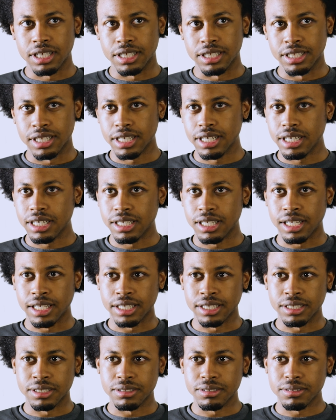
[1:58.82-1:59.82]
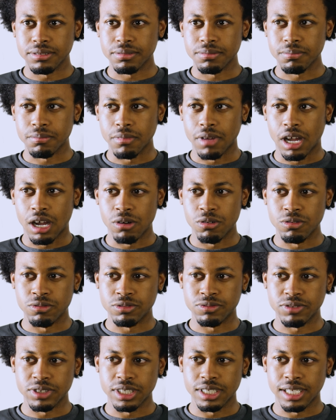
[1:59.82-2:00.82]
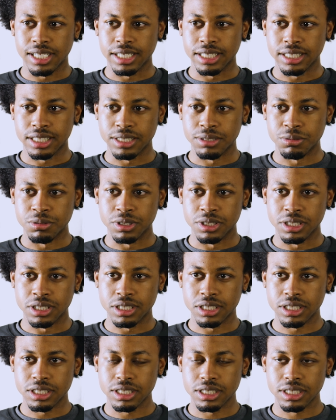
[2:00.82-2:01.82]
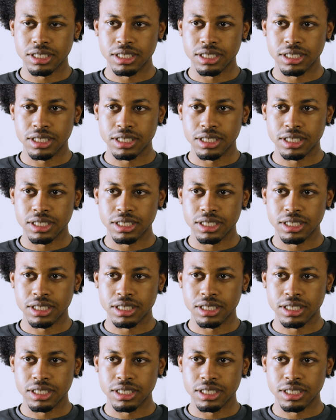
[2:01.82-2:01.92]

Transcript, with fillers: yeah, like I would feel like it was